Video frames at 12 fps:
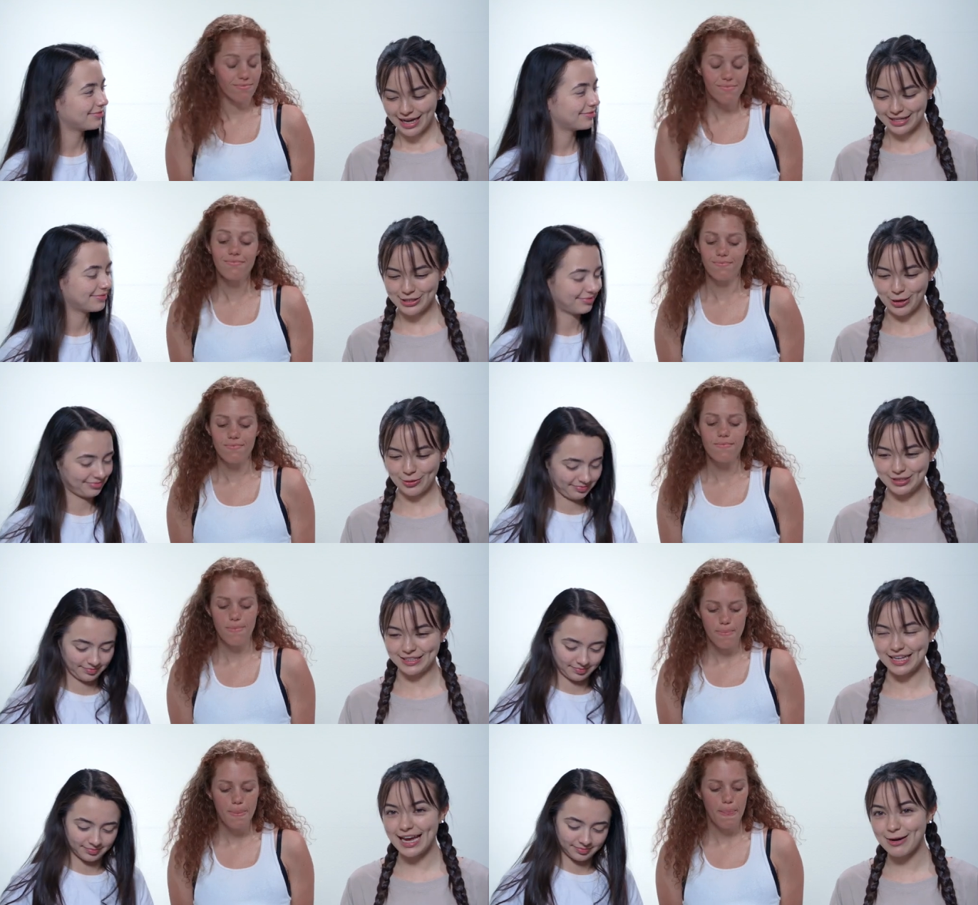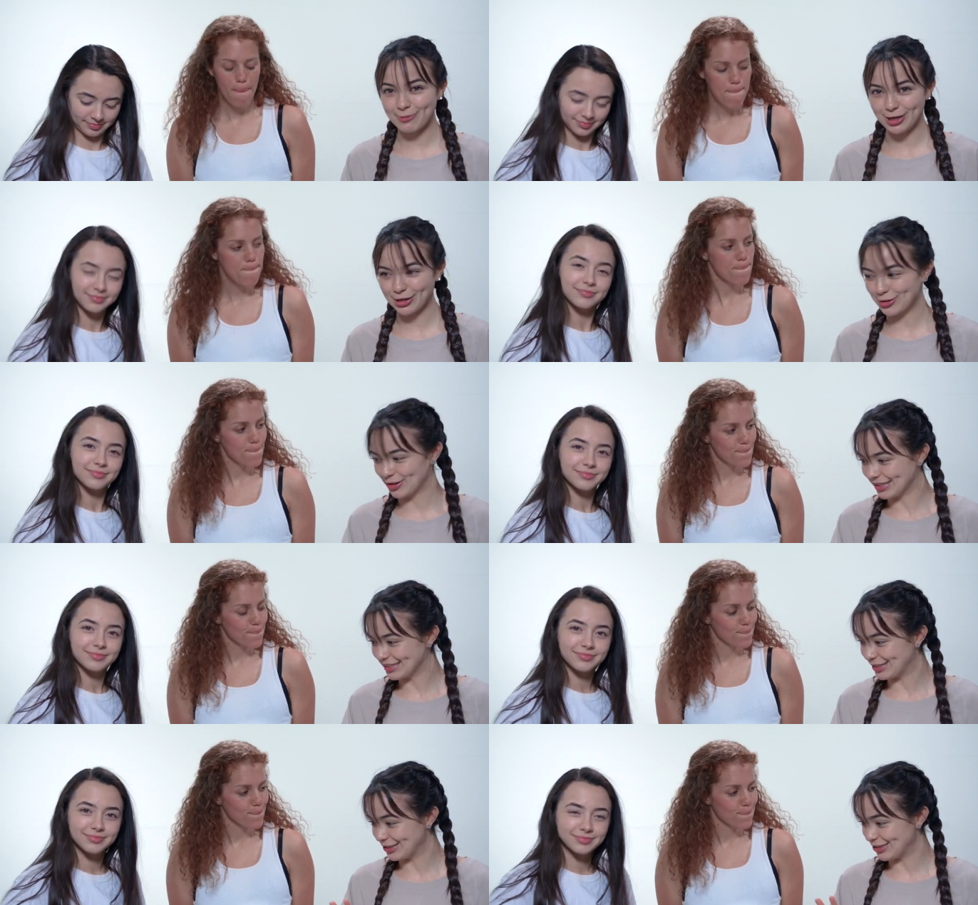Speaker 1: And so today we are
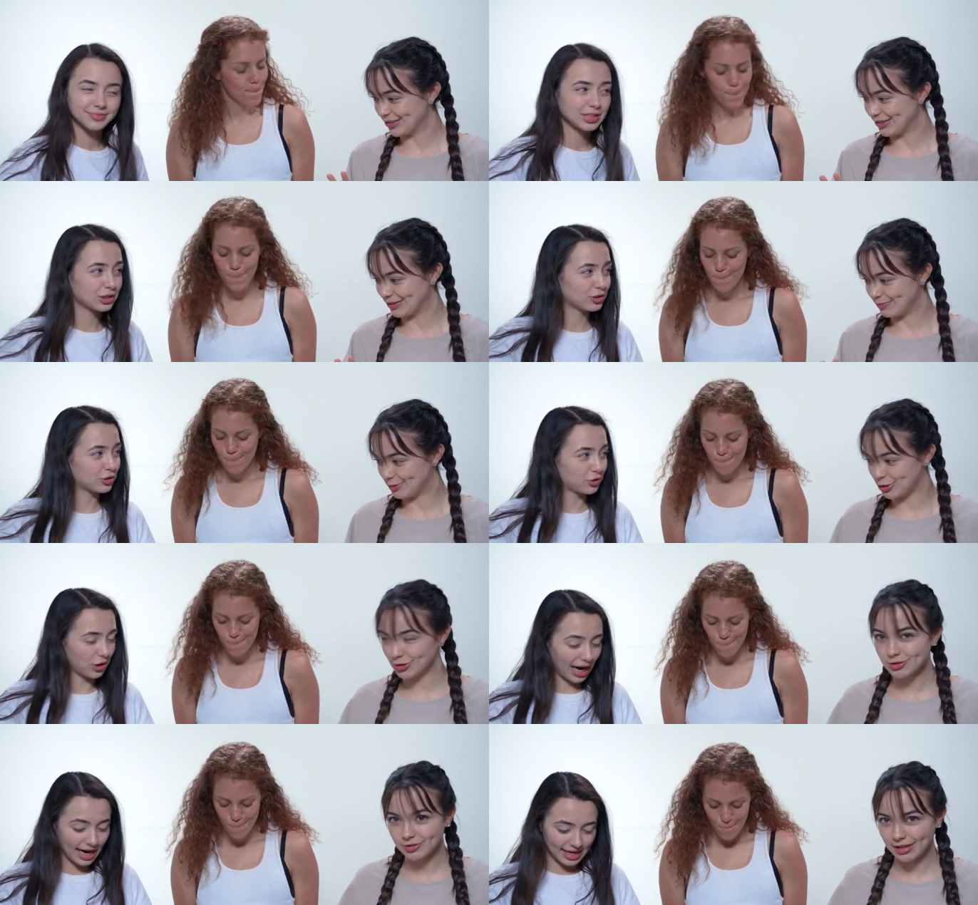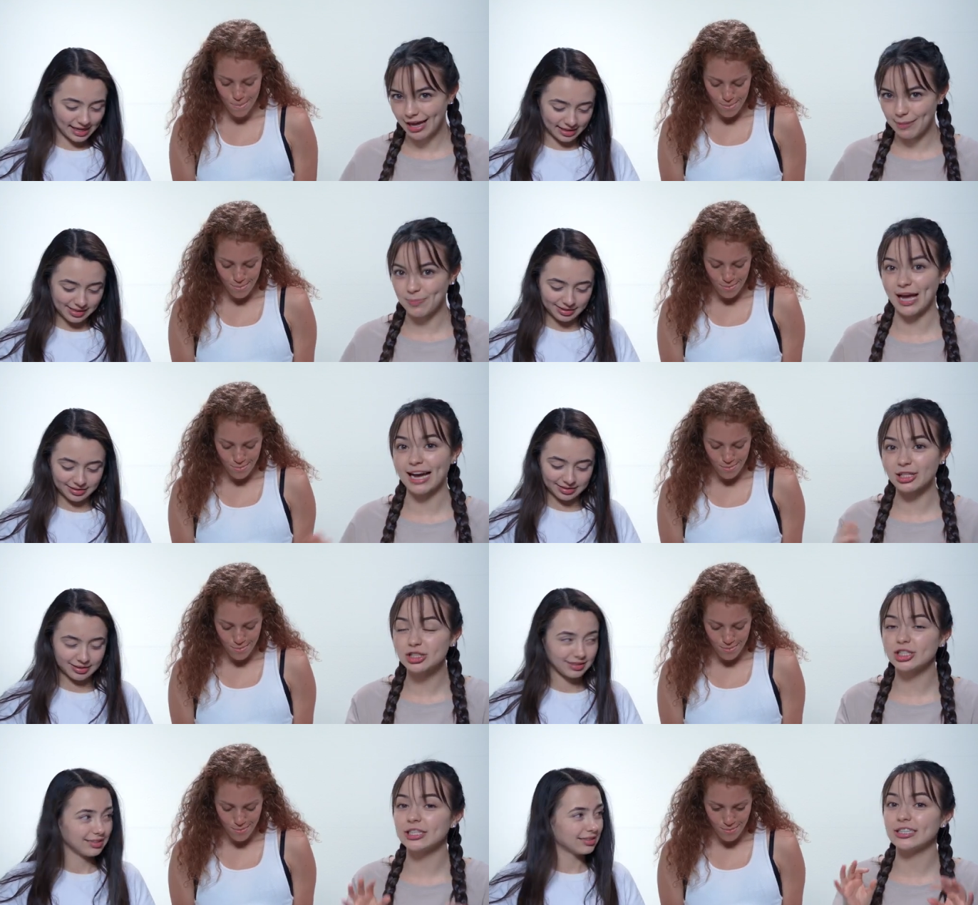going to
Speaker 2: try
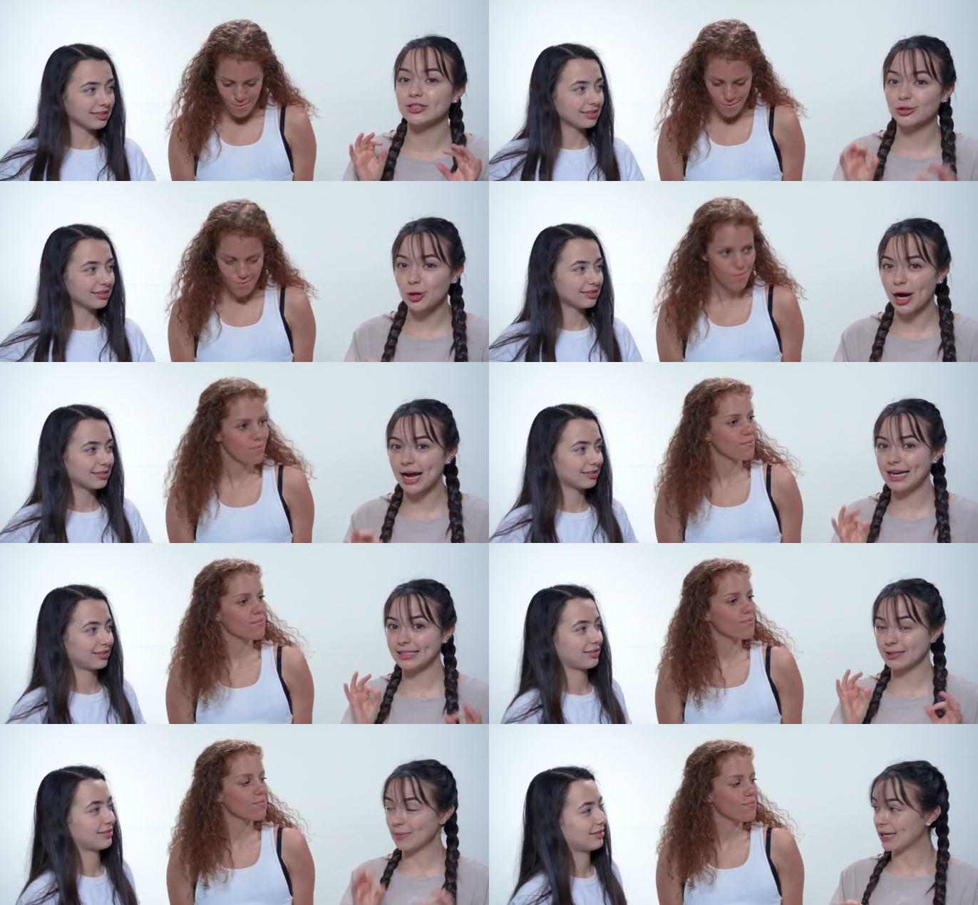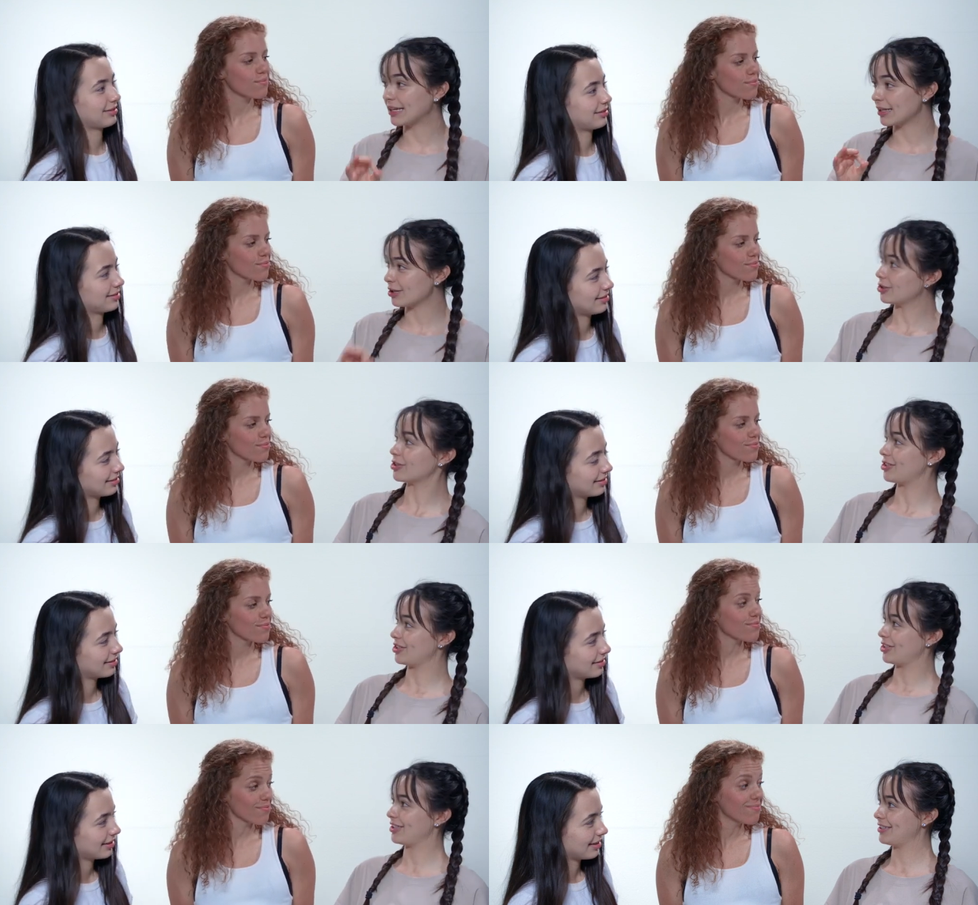to make it
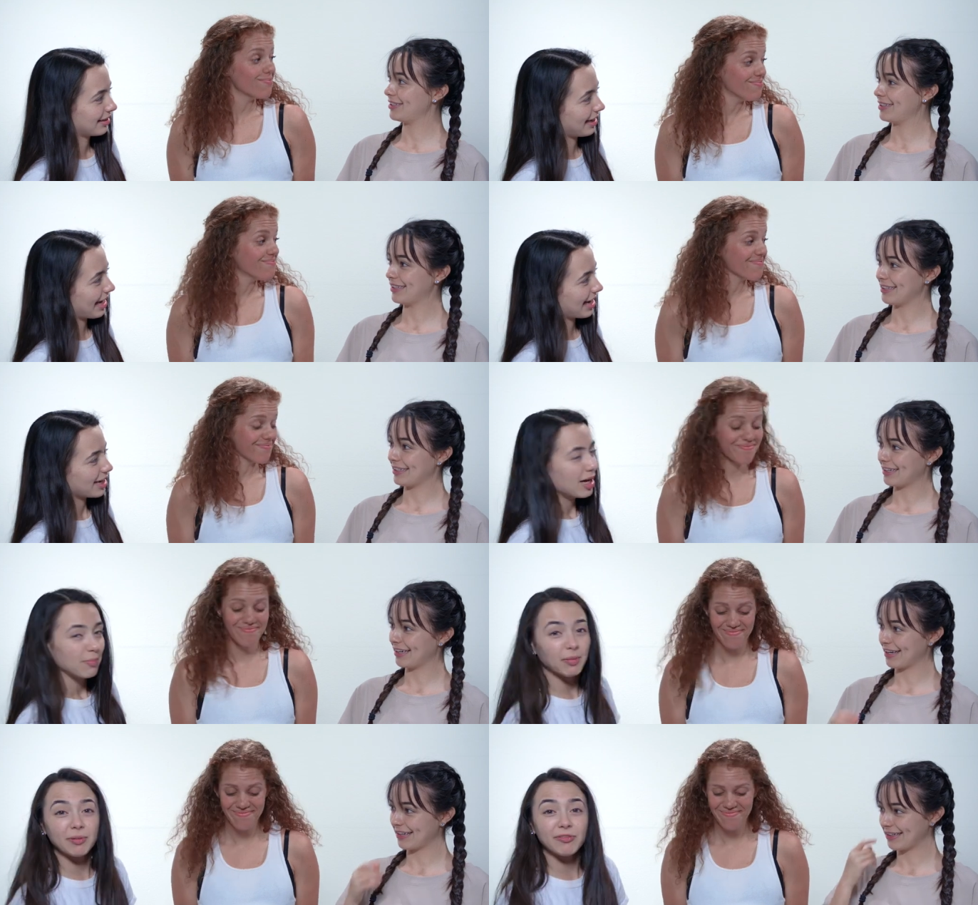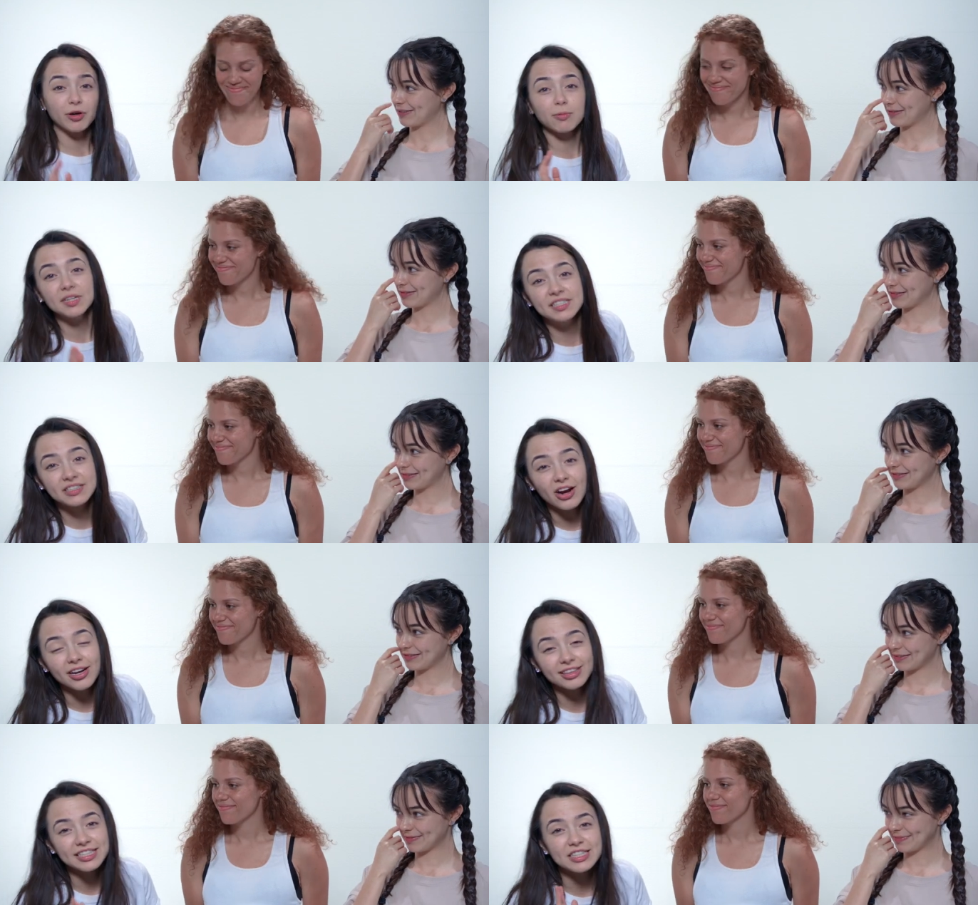look good. Yeah. But before we
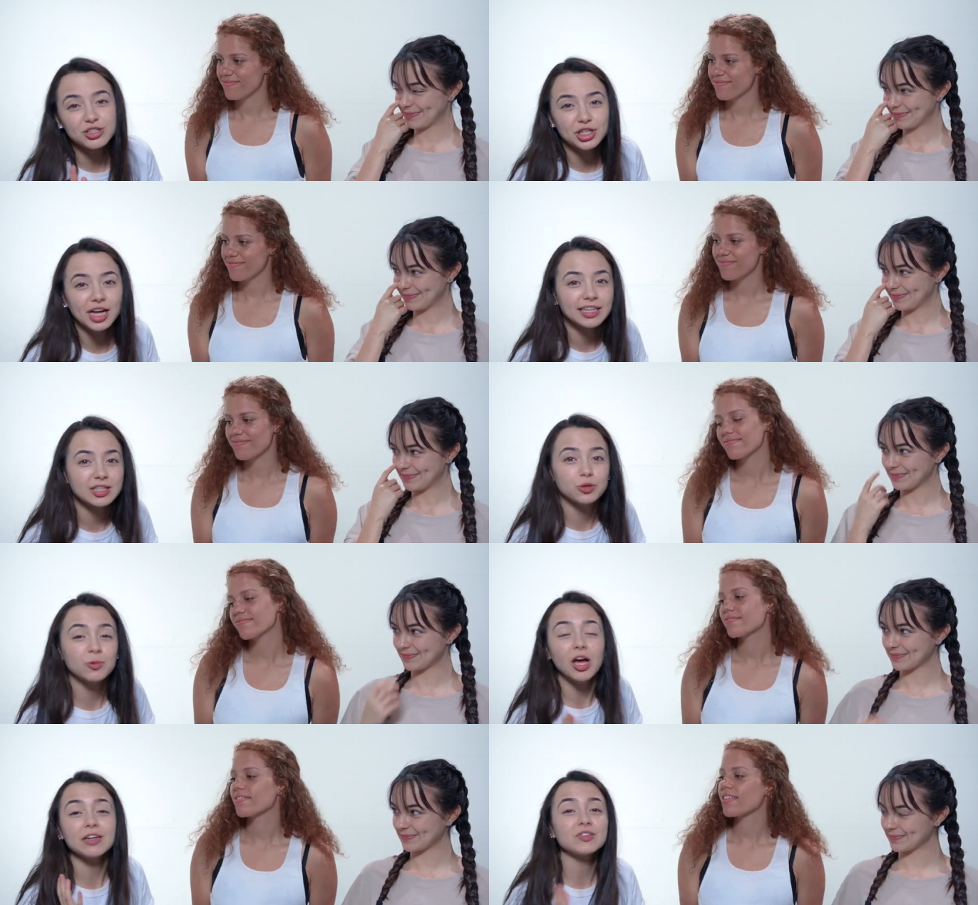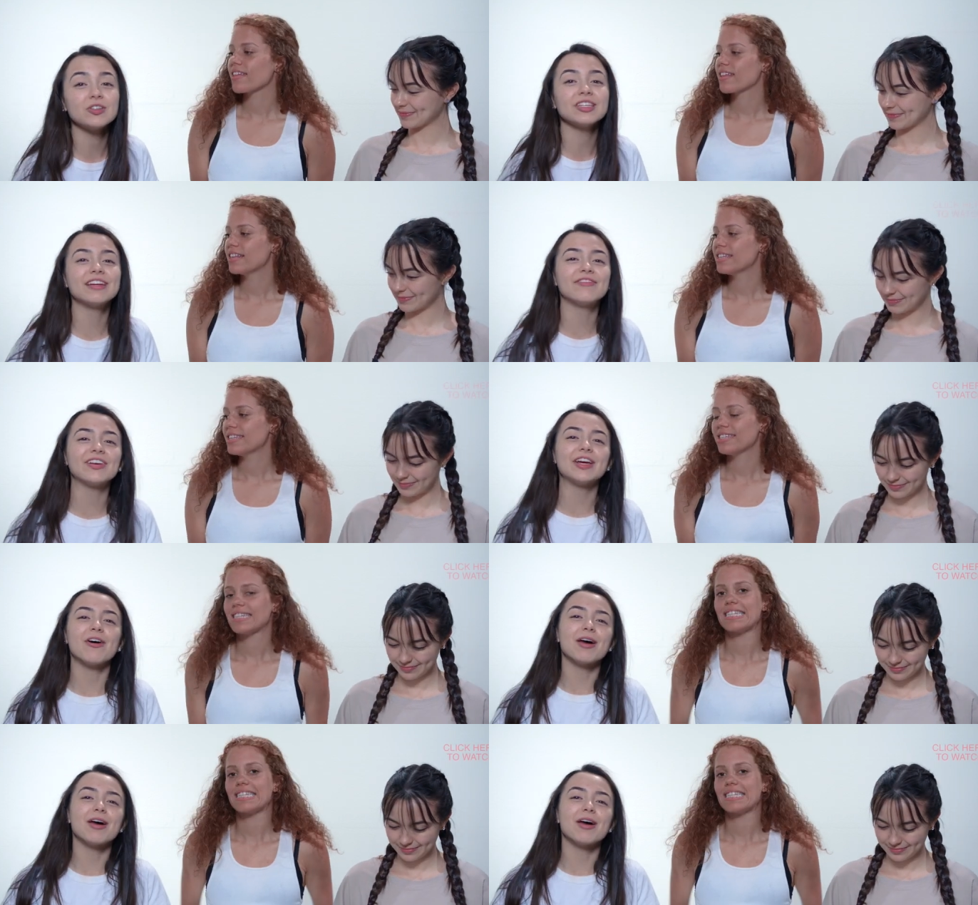start this challenge, we also did a video